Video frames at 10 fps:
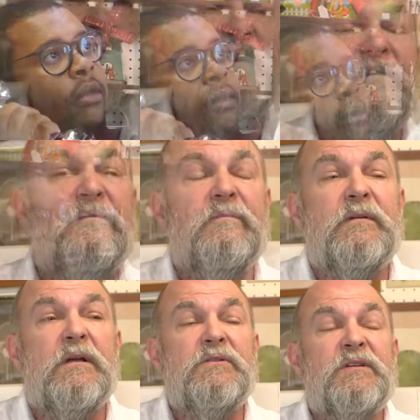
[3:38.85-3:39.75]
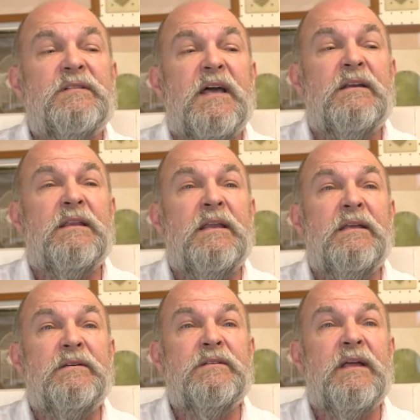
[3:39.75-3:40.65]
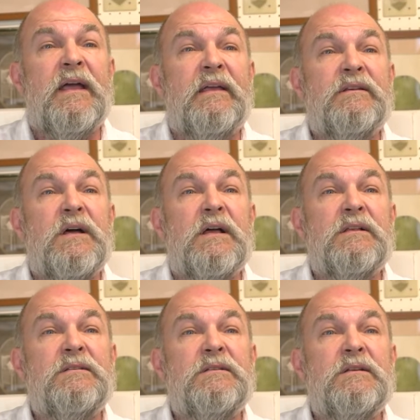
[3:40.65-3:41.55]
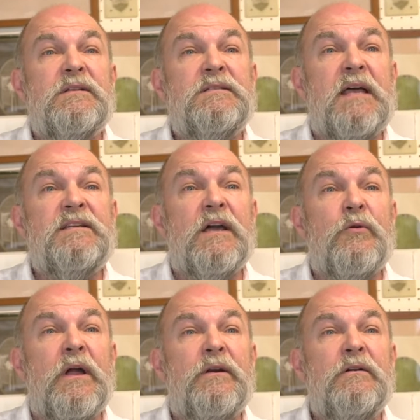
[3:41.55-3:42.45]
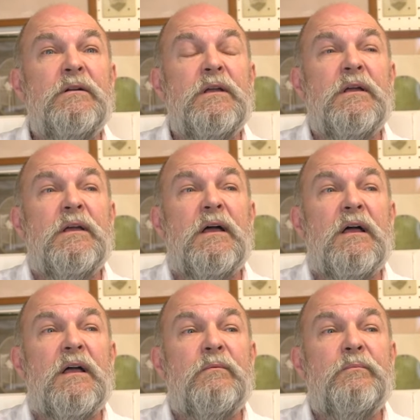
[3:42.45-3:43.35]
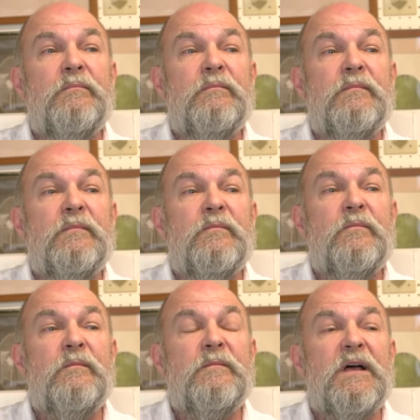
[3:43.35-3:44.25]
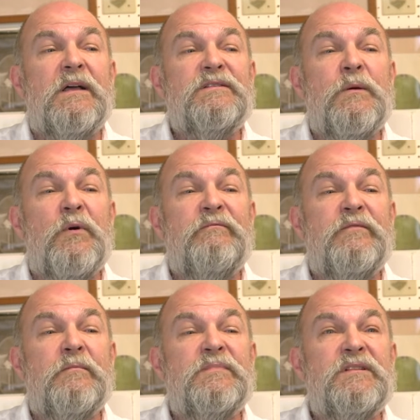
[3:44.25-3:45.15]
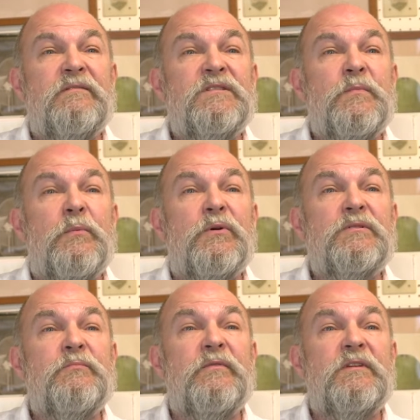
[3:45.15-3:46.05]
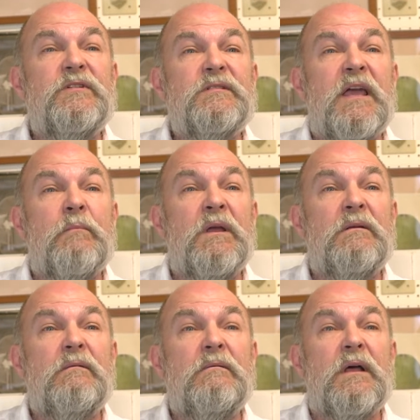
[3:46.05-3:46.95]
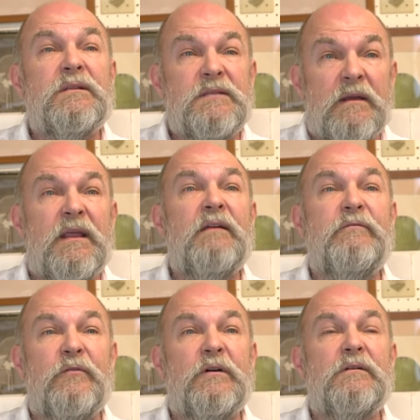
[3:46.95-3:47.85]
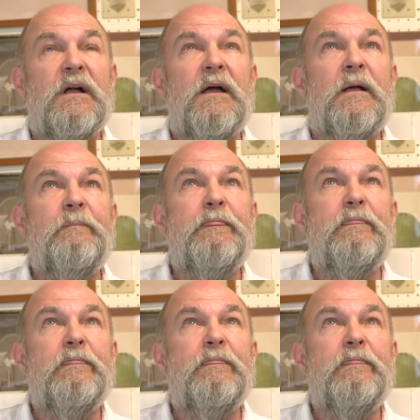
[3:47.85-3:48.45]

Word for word: We've just had a lady in today, a set decorator. Um, Uh, someone from Steven Spielberg's movie just came in on Sunday for um,